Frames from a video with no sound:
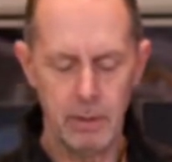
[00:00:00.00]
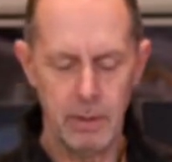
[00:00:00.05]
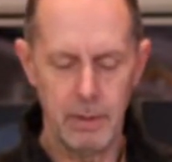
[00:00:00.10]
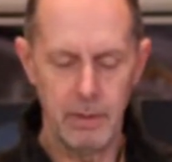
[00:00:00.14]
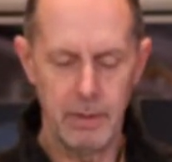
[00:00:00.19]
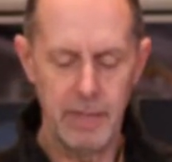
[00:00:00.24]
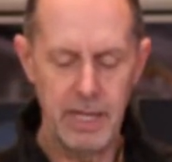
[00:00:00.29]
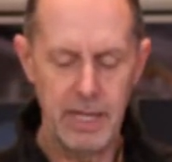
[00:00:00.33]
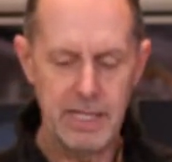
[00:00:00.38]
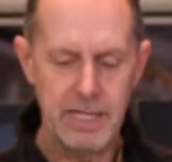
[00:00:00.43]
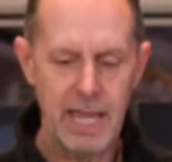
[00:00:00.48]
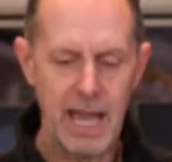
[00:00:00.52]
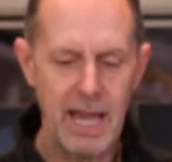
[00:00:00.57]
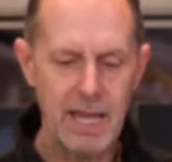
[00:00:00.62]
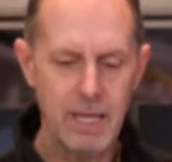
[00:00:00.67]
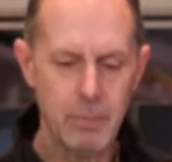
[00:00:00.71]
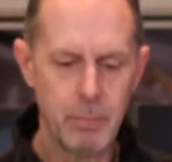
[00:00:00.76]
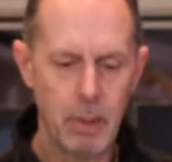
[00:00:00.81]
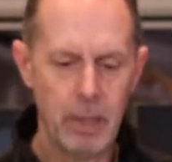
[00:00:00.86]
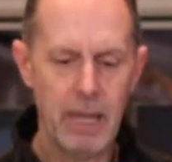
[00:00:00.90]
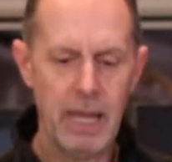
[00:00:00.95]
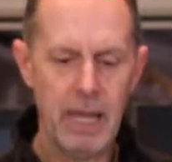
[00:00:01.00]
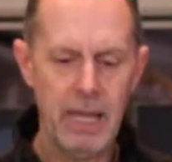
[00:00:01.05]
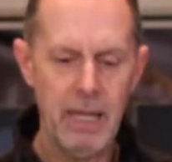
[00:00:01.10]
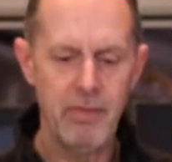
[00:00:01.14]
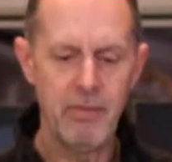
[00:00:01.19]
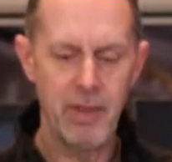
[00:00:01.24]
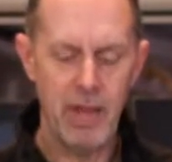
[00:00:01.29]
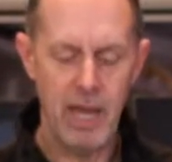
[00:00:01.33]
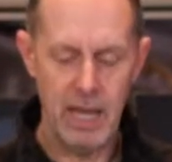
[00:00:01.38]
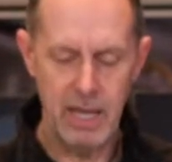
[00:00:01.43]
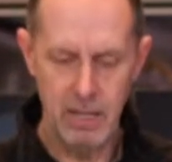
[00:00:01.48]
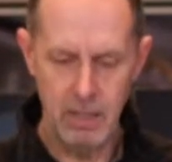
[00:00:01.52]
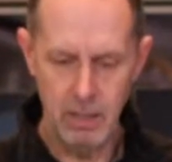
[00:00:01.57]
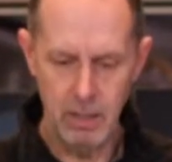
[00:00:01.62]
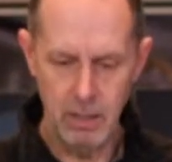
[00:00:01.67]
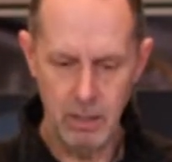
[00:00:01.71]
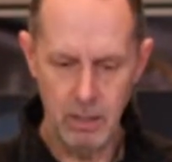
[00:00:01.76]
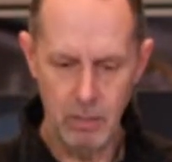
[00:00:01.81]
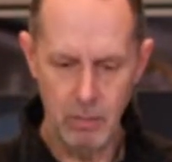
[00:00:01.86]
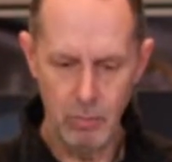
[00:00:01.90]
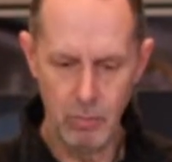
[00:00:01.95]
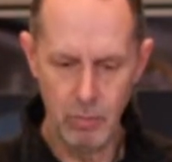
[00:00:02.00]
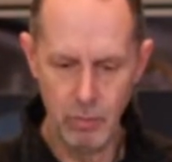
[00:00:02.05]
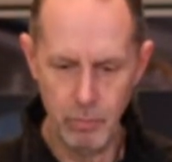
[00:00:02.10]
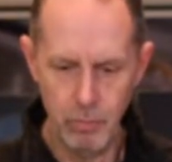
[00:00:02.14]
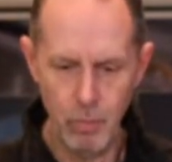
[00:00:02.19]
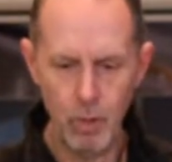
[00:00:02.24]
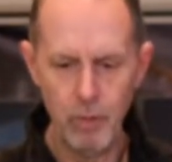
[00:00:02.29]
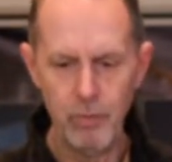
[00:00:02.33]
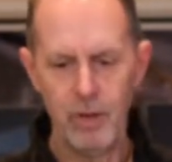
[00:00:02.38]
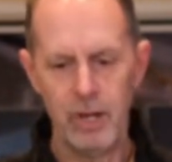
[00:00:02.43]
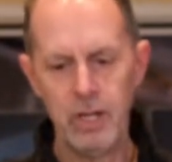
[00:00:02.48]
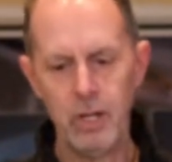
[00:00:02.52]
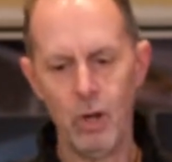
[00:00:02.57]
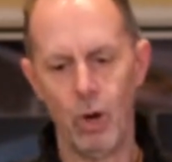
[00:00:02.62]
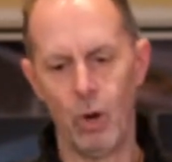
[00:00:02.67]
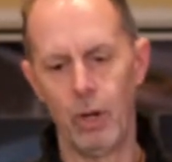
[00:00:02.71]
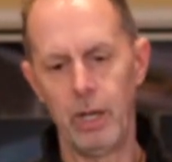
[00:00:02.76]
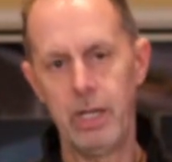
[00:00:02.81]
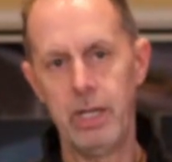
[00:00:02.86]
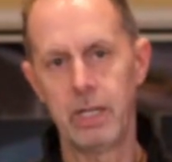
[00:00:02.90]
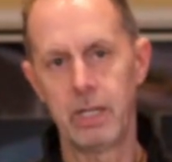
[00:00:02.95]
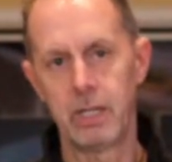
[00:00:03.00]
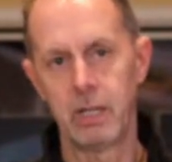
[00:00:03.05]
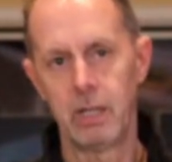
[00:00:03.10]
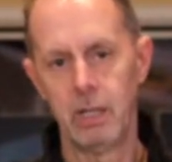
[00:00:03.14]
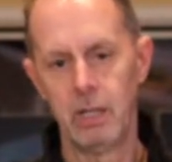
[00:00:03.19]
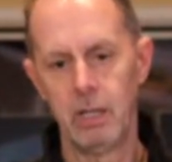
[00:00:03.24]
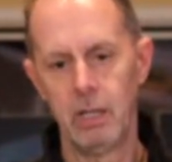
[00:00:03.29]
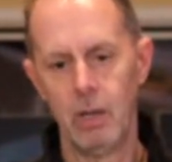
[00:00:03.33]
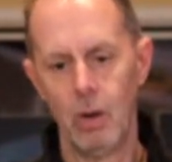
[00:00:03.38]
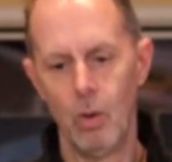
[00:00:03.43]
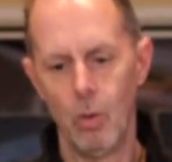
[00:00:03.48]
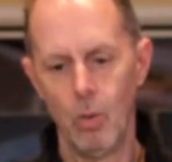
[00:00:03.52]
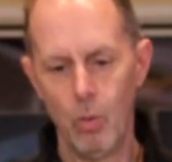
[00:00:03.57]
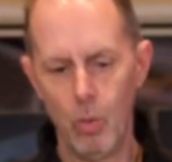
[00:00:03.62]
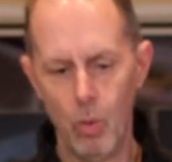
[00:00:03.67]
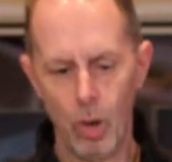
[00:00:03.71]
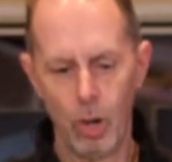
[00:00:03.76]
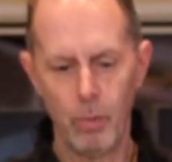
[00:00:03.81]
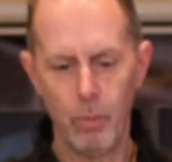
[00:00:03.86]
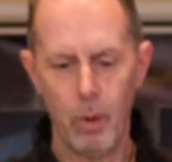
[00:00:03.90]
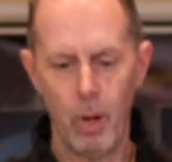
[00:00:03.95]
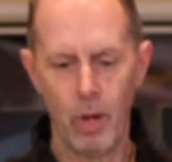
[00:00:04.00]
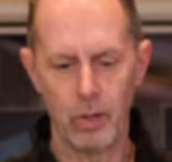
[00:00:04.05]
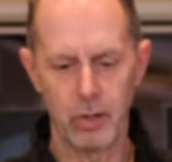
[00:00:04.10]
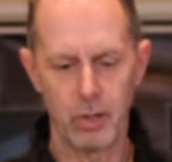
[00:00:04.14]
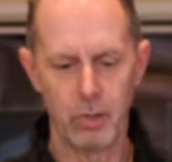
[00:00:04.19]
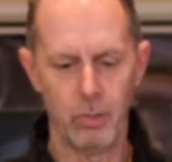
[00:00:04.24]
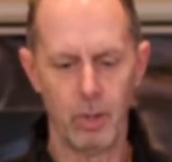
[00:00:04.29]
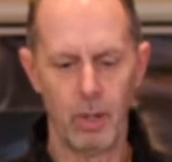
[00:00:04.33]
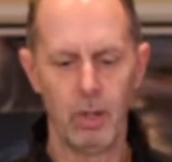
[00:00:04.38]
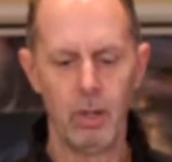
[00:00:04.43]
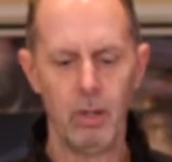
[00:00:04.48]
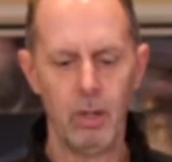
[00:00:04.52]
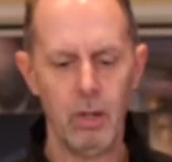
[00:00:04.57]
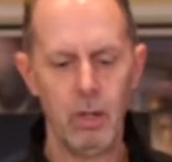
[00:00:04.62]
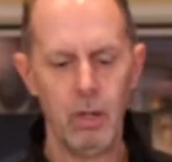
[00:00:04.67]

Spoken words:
these guys believe in removing noise where possible